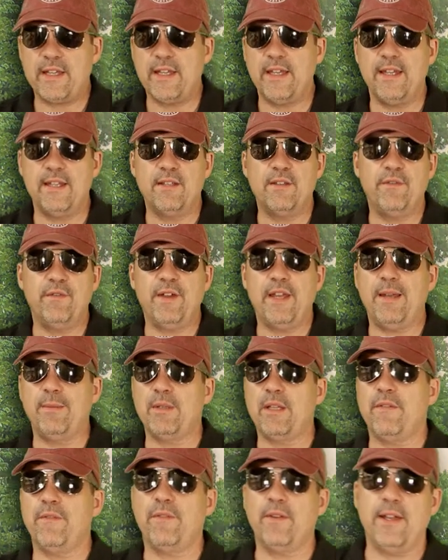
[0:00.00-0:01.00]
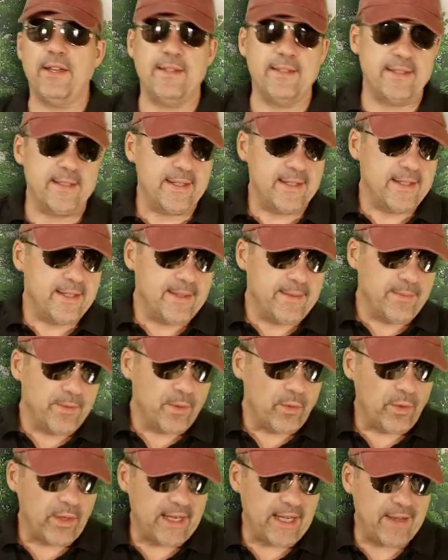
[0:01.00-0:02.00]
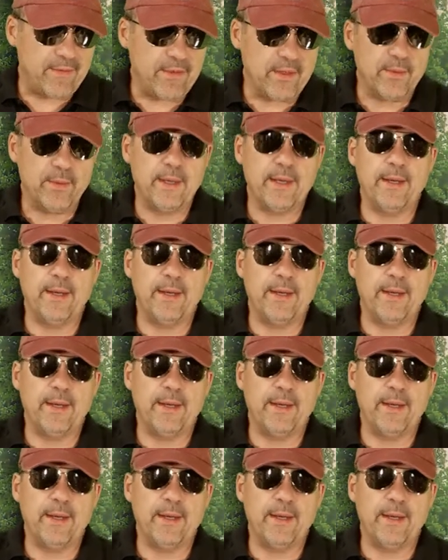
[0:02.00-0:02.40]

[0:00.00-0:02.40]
kids, family, friends, what have you.